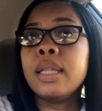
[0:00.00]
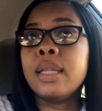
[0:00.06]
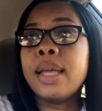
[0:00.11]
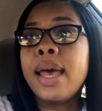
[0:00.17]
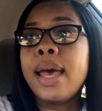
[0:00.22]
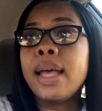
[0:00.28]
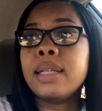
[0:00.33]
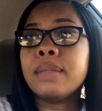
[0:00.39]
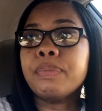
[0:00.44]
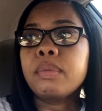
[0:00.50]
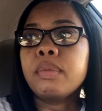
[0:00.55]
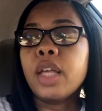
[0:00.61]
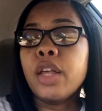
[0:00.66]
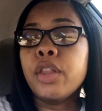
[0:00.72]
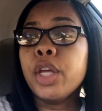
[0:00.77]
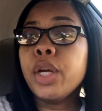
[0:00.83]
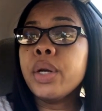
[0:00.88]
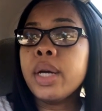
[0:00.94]
that
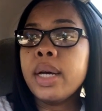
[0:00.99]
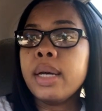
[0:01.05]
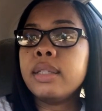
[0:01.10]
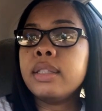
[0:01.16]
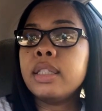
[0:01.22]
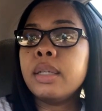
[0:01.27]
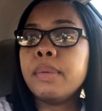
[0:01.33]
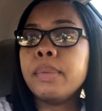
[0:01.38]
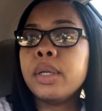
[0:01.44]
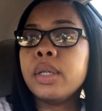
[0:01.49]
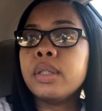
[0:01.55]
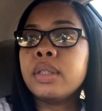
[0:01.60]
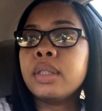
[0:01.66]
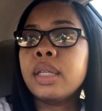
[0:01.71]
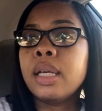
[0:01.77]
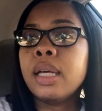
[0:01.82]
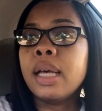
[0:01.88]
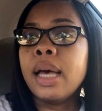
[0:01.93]
their
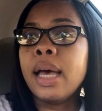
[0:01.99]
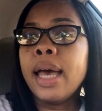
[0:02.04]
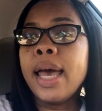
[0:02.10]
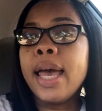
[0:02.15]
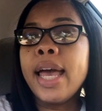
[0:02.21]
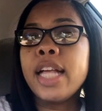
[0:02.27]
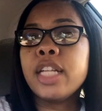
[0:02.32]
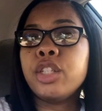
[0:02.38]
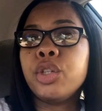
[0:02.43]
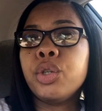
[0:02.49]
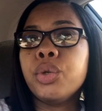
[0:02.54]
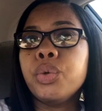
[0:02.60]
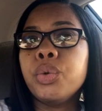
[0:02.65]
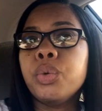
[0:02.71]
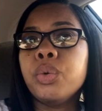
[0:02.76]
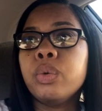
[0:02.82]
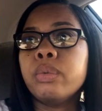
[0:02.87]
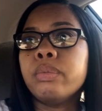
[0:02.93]
customers had
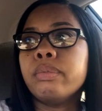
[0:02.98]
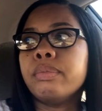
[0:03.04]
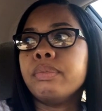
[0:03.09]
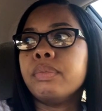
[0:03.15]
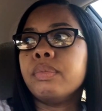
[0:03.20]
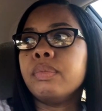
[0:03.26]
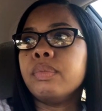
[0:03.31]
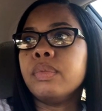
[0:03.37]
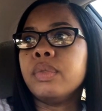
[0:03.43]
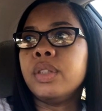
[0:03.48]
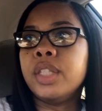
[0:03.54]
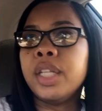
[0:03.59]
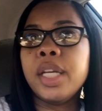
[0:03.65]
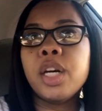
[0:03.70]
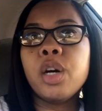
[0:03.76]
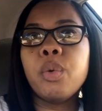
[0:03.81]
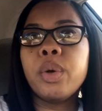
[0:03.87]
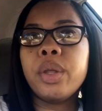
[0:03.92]
to
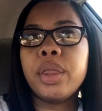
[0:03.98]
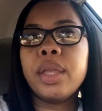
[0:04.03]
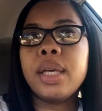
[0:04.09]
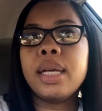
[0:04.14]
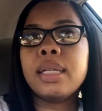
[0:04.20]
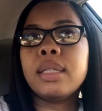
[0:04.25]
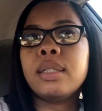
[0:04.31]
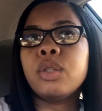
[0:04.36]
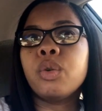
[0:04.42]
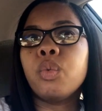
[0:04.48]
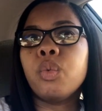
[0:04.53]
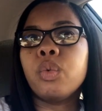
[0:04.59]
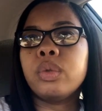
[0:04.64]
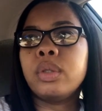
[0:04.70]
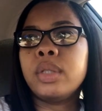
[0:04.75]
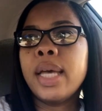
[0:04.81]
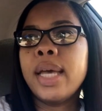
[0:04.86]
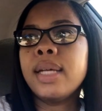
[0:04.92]
deal with this,
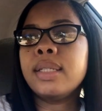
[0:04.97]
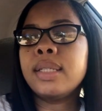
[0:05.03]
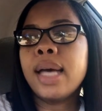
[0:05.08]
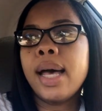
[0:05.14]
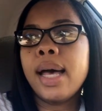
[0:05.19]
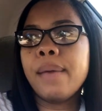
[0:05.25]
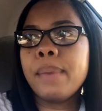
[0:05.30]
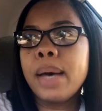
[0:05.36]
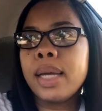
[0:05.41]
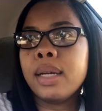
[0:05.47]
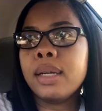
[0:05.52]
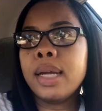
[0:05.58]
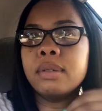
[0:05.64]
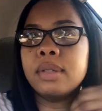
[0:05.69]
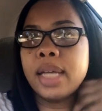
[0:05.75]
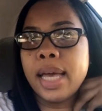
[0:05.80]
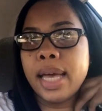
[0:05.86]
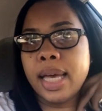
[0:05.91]
take time out of
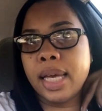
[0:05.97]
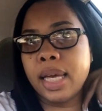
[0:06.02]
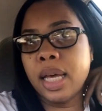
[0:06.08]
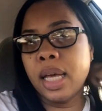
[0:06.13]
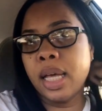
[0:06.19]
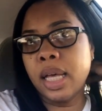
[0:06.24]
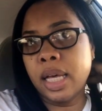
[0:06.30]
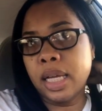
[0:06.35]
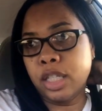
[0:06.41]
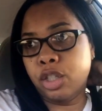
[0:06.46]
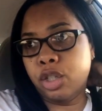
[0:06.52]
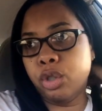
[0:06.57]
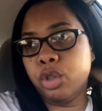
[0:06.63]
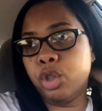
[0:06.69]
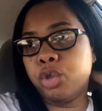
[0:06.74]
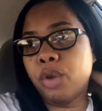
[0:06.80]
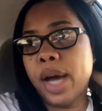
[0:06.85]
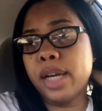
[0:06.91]
the day
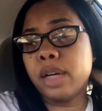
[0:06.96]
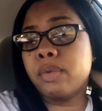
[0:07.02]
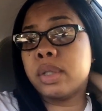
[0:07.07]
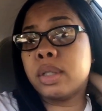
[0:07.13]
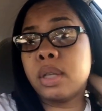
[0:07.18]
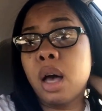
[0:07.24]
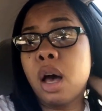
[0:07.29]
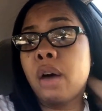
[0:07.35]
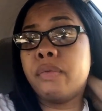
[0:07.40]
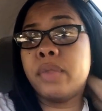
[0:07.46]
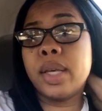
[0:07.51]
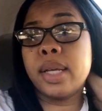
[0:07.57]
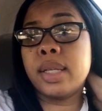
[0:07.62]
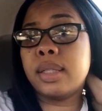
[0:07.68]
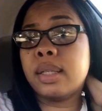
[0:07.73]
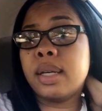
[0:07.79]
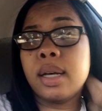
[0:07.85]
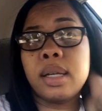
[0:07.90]
to try to resolve
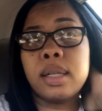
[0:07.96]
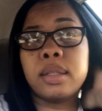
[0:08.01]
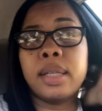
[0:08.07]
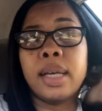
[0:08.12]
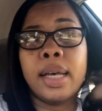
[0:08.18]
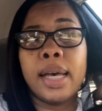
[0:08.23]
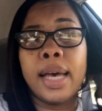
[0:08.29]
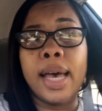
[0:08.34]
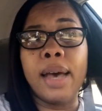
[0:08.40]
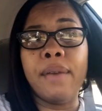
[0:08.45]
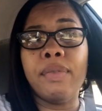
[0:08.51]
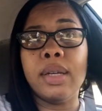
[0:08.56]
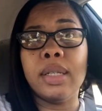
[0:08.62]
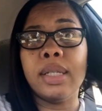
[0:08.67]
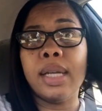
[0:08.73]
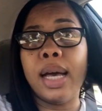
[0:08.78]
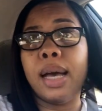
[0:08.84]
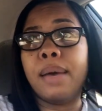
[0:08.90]
this, because half
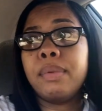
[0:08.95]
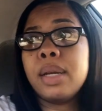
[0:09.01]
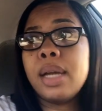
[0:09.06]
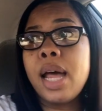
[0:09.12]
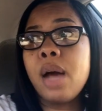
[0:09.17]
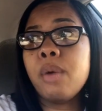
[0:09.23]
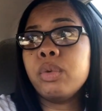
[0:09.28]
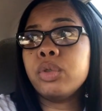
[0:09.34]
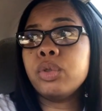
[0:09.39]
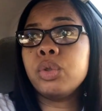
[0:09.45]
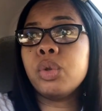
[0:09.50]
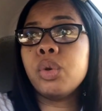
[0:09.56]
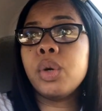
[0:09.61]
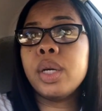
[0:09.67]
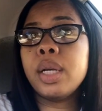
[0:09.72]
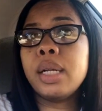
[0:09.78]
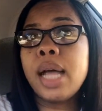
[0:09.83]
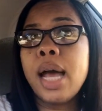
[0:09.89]
the time that I was
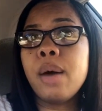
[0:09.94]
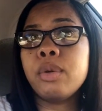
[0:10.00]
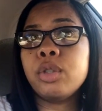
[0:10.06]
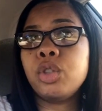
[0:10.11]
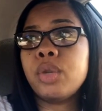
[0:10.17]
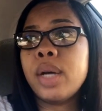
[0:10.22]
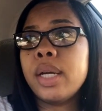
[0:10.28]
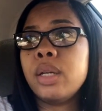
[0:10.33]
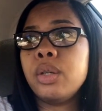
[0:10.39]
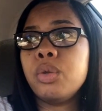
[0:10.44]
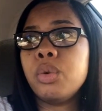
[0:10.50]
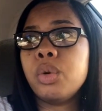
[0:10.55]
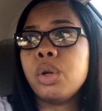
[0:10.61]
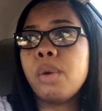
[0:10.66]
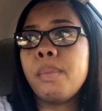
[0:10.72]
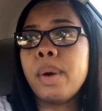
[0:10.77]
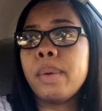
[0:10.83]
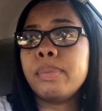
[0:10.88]
doing it, I was trying to do
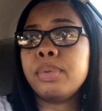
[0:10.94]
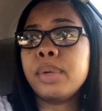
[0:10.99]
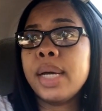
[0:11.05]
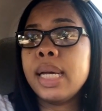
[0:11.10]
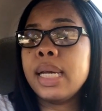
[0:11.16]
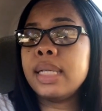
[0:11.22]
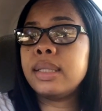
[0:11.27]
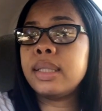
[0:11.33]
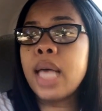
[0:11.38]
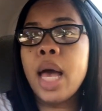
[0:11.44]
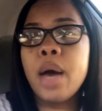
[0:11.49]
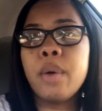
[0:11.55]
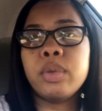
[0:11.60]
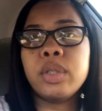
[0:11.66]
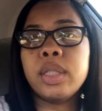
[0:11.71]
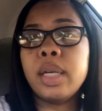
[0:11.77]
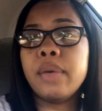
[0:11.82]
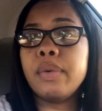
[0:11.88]
it on my breaks. I
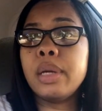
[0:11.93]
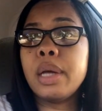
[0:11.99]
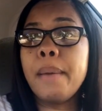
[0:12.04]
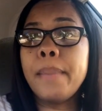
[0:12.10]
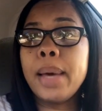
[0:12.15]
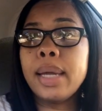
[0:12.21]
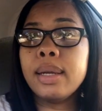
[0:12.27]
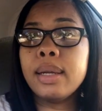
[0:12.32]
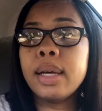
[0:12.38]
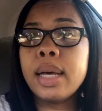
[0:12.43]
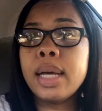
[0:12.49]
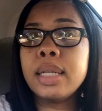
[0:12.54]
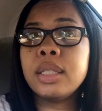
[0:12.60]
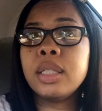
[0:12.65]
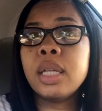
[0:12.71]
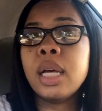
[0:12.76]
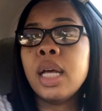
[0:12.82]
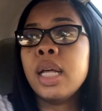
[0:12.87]
was giving up my
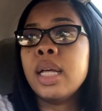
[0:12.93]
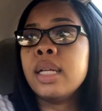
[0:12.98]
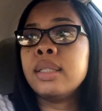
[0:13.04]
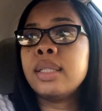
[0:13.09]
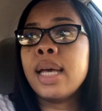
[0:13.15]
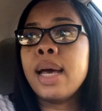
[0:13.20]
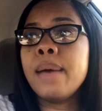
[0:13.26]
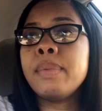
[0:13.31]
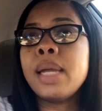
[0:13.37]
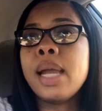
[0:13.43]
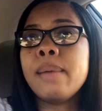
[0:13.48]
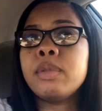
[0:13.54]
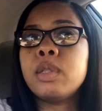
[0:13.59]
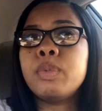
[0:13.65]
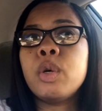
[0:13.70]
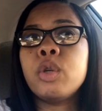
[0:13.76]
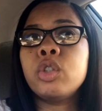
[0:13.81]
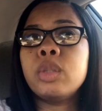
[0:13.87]
lunch time that I'm
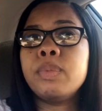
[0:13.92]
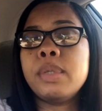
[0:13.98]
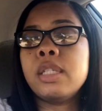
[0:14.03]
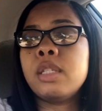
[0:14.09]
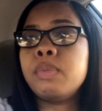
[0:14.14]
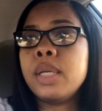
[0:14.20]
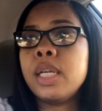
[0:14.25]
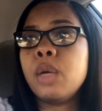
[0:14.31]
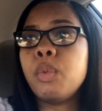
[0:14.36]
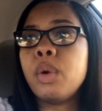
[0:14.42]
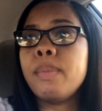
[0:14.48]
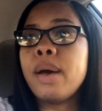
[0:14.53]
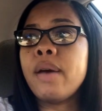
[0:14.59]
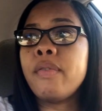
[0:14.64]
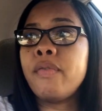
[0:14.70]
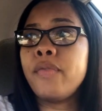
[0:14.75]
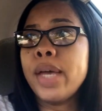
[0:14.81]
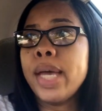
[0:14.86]
supposed to be spending with
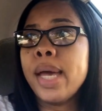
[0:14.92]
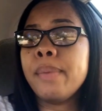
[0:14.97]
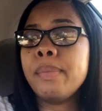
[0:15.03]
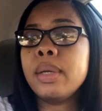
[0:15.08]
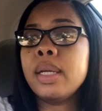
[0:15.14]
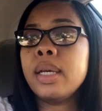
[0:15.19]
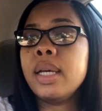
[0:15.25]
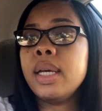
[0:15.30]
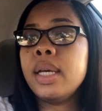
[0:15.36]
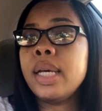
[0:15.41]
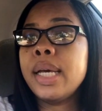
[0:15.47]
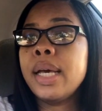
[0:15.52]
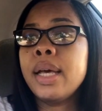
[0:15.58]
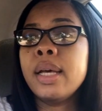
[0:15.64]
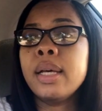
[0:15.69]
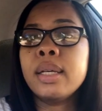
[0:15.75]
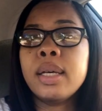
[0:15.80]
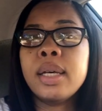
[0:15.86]
my family,
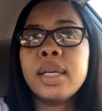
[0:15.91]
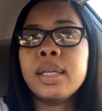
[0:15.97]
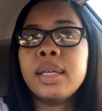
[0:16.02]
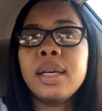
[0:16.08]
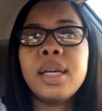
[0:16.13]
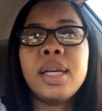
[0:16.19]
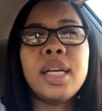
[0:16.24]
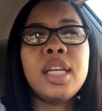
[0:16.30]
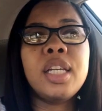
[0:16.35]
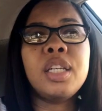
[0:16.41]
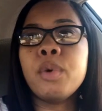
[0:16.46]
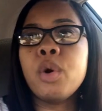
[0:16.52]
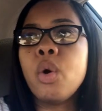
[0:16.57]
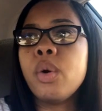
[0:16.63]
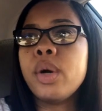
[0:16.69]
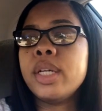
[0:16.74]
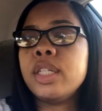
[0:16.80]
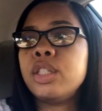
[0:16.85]
cooking,
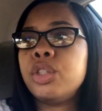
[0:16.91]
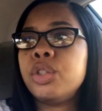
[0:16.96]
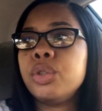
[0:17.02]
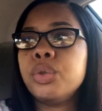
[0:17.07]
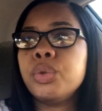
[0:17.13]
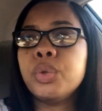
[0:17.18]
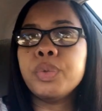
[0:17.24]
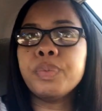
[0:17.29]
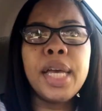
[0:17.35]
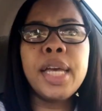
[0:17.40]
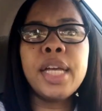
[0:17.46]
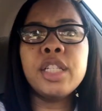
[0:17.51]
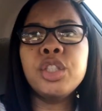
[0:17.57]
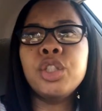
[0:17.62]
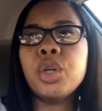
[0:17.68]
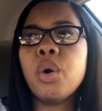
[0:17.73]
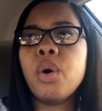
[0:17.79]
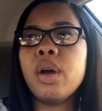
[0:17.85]
going to
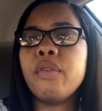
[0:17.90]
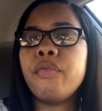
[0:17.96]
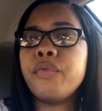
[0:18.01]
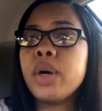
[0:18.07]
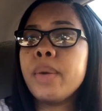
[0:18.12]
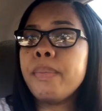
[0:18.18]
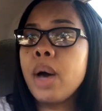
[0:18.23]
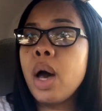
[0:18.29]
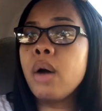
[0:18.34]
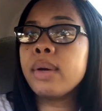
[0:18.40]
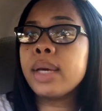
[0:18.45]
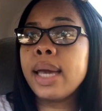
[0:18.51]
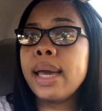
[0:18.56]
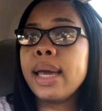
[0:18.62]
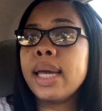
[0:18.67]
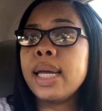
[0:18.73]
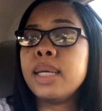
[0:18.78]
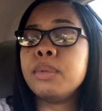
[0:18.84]
enjoy football
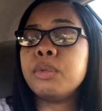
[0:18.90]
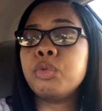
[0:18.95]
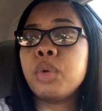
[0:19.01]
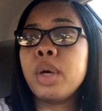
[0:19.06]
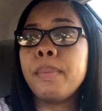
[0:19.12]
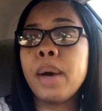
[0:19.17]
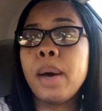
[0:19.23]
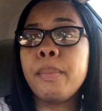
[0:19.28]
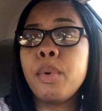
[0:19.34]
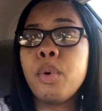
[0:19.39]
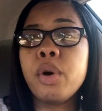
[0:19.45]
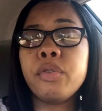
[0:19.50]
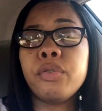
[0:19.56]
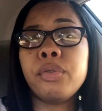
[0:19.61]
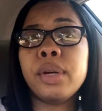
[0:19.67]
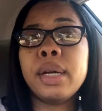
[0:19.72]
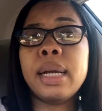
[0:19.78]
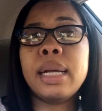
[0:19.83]
games with my
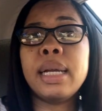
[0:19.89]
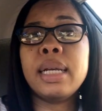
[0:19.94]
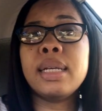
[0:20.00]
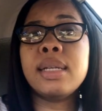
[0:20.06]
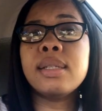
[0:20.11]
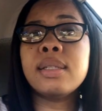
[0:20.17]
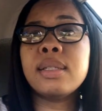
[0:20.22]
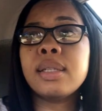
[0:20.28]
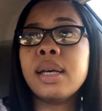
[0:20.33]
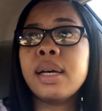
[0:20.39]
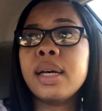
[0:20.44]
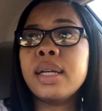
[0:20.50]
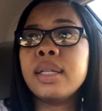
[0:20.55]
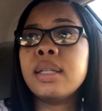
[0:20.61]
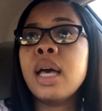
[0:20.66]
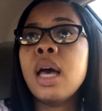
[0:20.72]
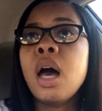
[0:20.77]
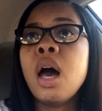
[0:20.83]
boyfriend and his
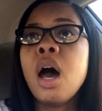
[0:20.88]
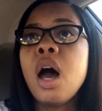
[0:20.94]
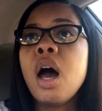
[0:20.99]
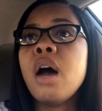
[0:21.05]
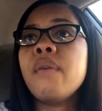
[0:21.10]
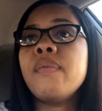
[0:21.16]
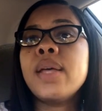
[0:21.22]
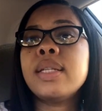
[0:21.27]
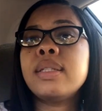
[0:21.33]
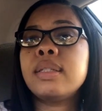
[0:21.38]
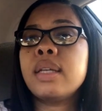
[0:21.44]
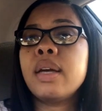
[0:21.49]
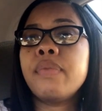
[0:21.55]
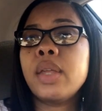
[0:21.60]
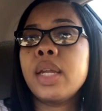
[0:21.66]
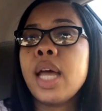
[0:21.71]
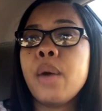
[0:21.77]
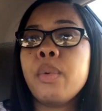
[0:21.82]
son, all that
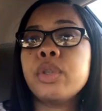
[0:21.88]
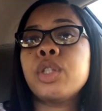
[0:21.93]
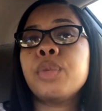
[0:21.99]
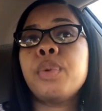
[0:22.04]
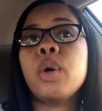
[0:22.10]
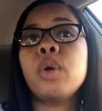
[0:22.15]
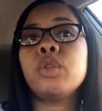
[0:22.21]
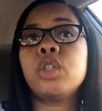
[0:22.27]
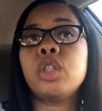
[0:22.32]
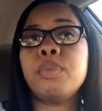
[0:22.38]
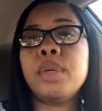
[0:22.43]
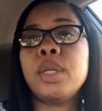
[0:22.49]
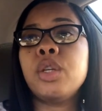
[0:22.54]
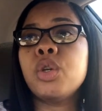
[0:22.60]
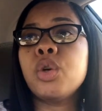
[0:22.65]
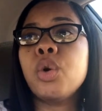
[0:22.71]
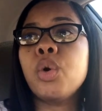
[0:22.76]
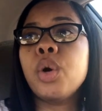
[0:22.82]
stuff that I was supposed to be
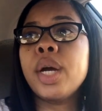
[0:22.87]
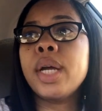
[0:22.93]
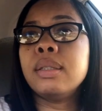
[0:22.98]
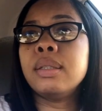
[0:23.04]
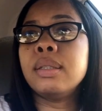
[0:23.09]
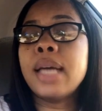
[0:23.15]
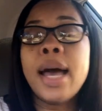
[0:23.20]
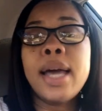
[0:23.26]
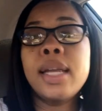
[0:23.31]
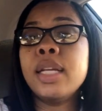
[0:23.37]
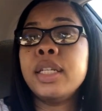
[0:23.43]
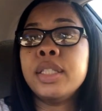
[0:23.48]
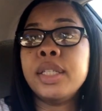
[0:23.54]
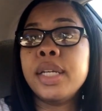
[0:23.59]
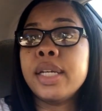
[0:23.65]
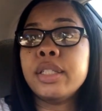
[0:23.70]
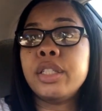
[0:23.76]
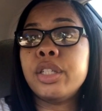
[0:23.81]
doing. I
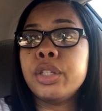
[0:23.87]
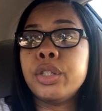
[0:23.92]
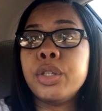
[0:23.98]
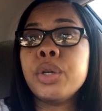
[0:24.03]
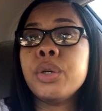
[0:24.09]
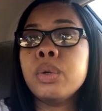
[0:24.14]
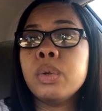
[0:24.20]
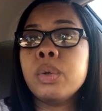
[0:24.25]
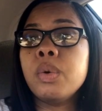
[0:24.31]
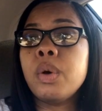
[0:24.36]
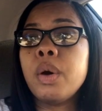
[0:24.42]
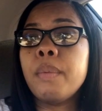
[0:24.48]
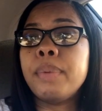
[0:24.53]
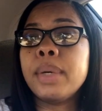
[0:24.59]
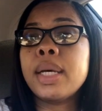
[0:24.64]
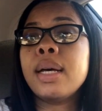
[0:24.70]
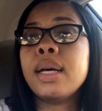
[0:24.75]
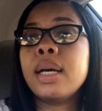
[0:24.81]
didn't get to do
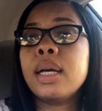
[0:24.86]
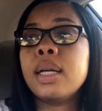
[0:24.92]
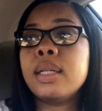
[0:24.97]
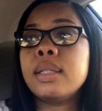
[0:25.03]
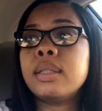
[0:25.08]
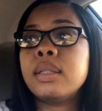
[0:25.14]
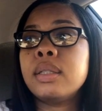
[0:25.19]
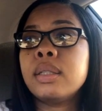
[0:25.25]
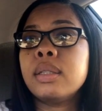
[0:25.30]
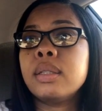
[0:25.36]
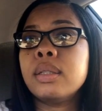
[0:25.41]
because